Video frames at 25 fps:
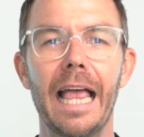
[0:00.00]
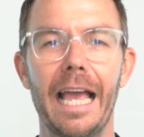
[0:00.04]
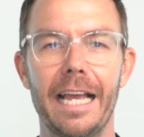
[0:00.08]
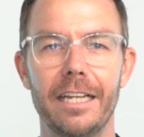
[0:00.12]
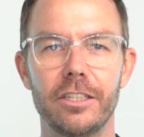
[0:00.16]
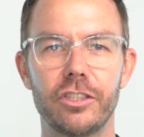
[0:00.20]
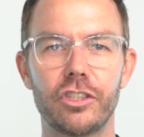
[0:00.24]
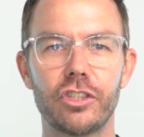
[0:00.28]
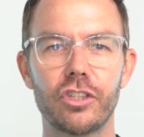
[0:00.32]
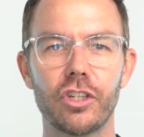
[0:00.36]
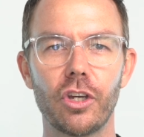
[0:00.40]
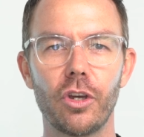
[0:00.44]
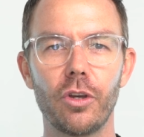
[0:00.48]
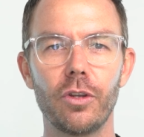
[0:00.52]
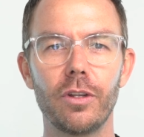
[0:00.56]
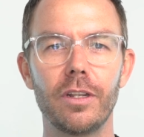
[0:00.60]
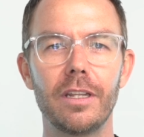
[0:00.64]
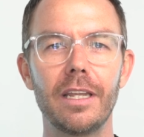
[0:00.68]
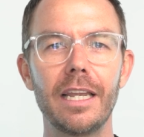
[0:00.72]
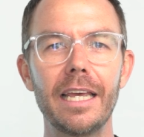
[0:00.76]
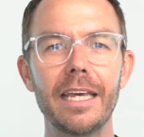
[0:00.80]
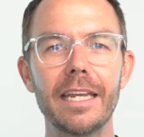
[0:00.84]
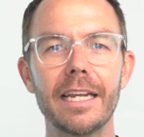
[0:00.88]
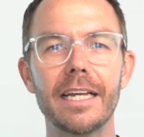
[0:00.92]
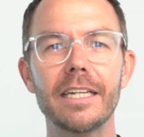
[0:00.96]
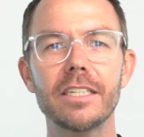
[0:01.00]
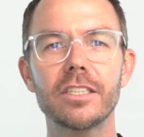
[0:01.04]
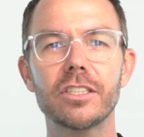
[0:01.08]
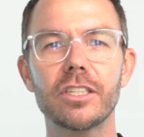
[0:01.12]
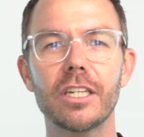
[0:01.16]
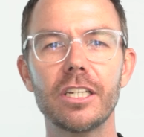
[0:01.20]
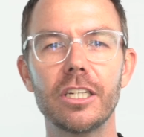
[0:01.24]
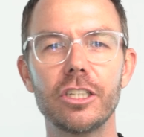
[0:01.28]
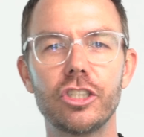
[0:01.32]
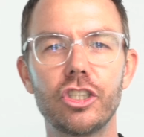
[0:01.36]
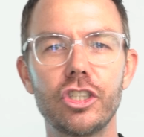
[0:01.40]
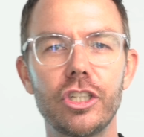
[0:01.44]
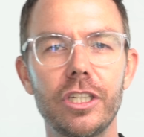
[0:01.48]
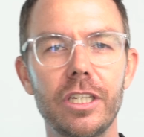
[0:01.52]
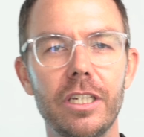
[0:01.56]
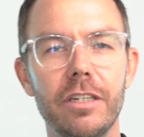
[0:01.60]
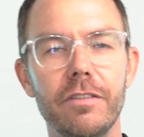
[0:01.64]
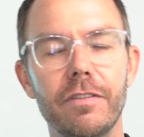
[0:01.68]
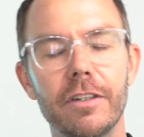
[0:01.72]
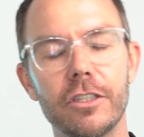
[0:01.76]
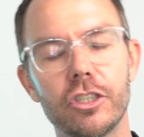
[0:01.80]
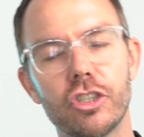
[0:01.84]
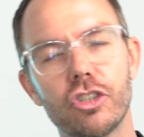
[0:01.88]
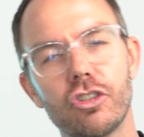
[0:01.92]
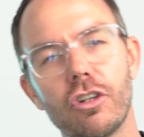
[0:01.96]
And so let us achieve
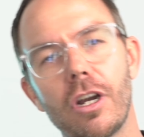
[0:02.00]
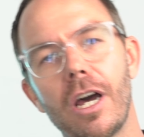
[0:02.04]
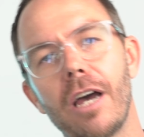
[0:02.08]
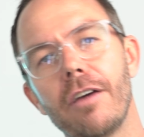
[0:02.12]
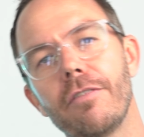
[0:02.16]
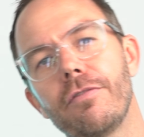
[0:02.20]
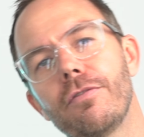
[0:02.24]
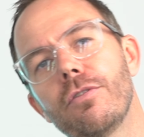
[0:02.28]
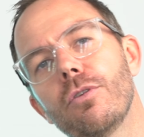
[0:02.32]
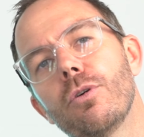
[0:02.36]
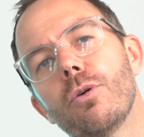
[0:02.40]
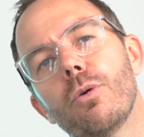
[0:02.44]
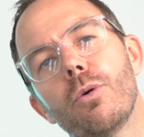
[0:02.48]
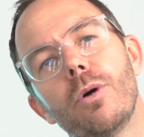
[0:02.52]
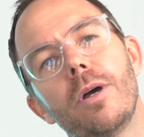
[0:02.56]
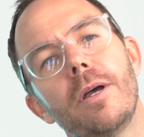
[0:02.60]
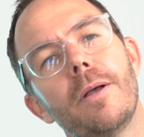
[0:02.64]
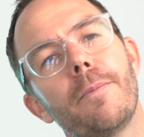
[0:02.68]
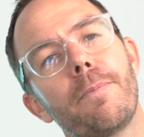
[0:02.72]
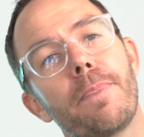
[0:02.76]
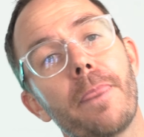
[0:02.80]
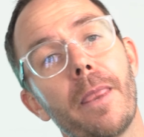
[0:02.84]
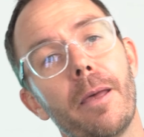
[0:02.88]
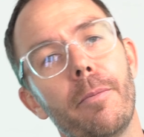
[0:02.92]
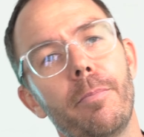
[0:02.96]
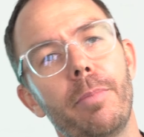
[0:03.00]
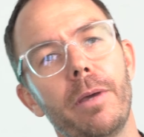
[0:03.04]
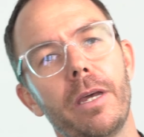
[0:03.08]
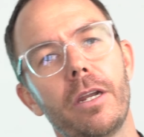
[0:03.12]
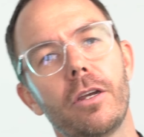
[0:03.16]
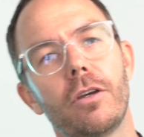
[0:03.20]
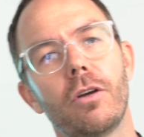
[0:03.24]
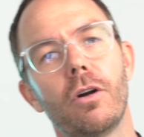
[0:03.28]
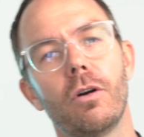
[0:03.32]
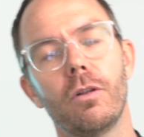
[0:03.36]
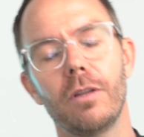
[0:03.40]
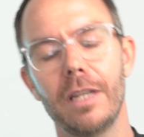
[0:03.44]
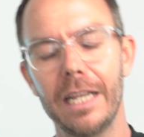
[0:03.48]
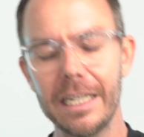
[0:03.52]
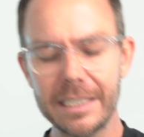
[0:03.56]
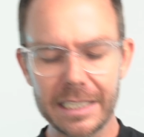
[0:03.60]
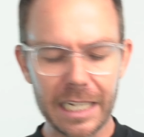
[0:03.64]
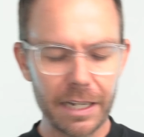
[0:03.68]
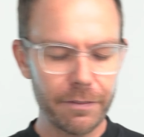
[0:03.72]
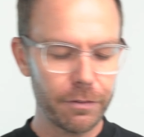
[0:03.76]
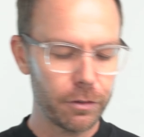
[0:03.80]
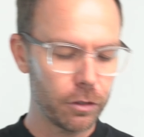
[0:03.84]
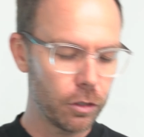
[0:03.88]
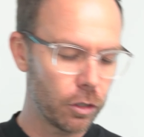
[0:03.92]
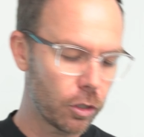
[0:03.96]
and strive for a better goal. Let's
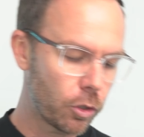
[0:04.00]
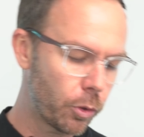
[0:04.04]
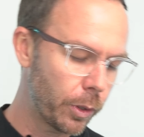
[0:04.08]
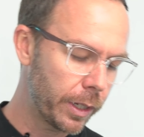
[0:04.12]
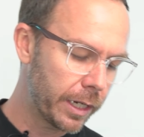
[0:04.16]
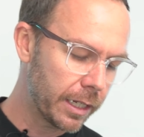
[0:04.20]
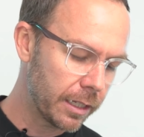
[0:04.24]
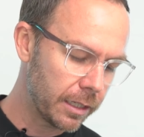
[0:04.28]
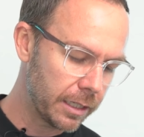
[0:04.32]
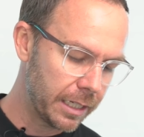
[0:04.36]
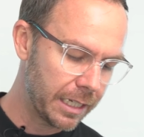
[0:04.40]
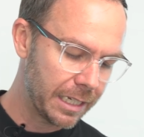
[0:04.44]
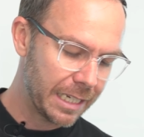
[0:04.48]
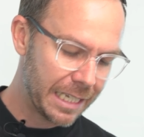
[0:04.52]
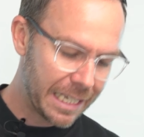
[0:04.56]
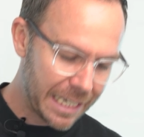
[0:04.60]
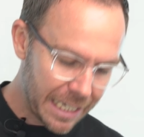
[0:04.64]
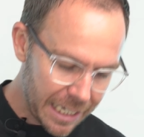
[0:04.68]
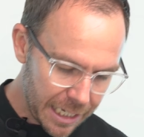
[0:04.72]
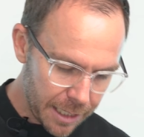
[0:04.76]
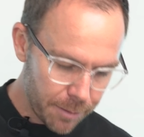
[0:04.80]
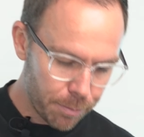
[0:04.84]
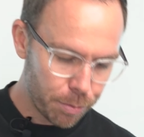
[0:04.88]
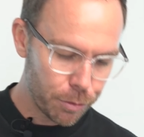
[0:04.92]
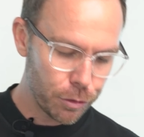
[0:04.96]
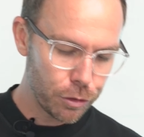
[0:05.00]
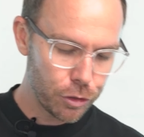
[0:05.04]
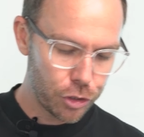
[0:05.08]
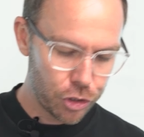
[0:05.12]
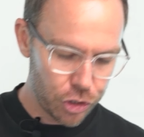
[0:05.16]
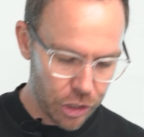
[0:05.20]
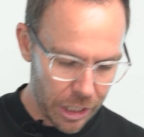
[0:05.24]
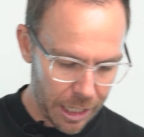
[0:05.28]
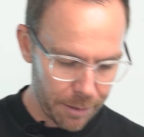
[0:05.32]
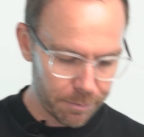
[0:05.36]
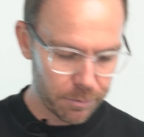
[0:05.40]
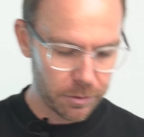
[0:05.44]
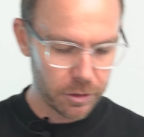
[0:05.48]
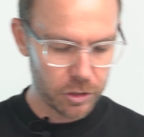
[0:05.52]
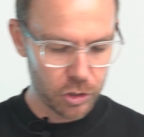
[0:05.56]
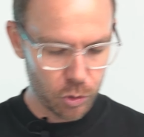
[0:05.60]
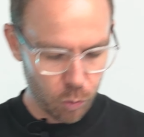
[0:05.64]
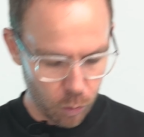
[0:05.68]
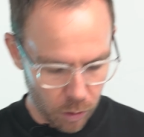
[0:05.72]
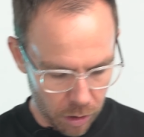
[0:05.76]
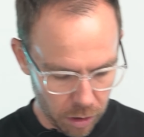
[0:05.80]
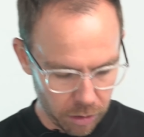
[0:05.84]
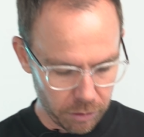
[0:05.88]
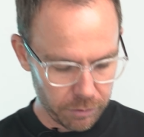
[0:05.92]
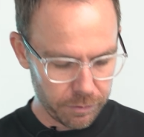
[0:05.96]
have a look quickly in Hebrews chapter
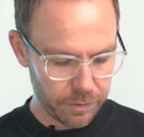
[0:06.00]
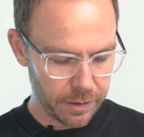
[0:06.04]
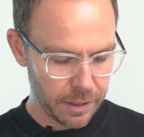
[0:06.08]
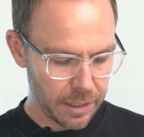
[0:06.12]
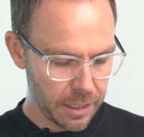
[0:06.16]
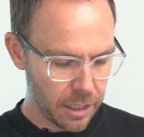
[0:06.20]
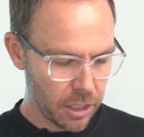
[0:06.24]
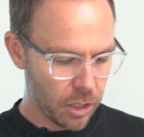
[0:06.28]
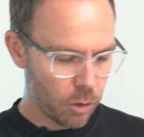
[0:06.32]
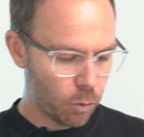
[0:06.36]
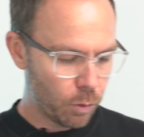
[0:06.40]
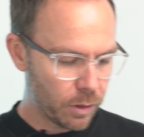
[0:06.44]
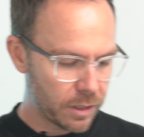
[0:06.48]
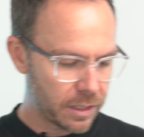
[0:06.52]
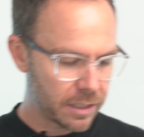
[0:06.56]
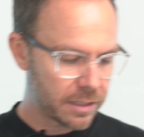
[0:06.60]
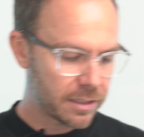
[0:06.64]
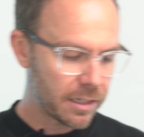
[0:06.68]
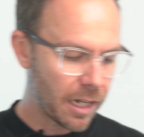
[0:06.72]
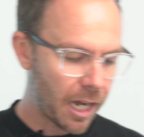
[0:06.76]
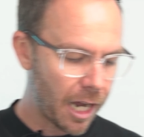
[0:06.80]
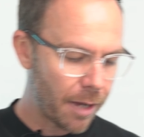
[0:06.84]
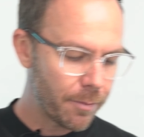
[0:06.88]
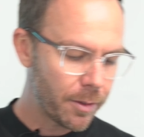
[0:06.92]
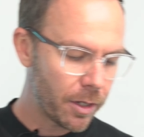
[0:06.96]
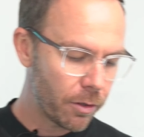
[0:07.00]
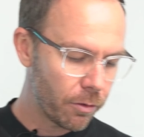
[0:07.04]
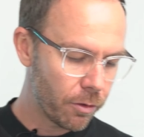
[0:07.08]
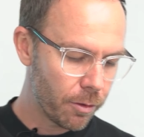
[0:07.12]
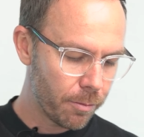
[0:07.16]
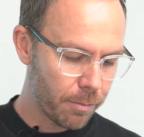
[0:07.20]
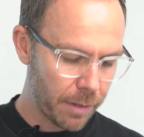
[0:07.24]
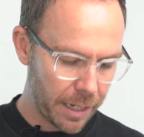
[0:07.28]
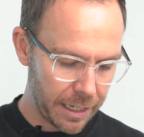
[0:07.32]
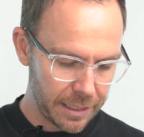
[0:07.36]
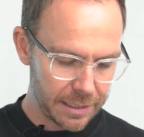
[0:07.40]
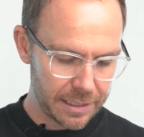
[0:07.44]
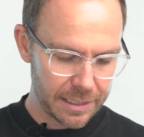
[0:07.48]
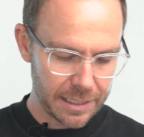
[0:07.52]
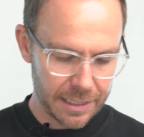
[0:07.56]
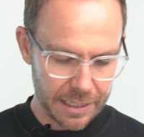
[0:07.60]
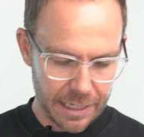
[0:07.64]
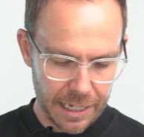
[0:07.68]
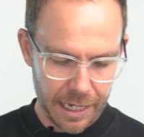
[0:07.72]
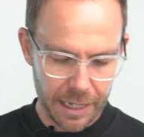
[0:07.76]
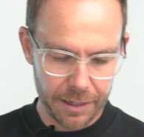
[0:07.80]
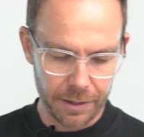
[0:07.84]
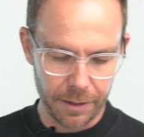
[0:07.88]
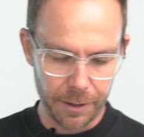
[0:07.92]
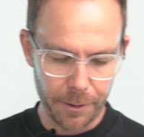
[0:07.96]
12 with the time that remains
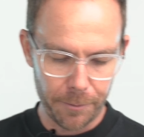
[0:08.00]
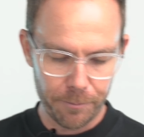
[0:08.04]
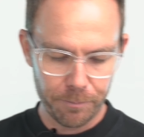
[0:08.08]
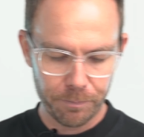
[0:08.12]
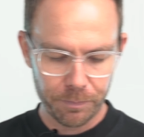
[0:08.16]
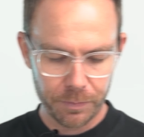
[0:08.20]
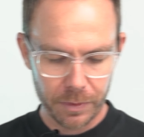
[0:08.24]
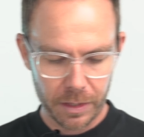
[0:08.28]
together.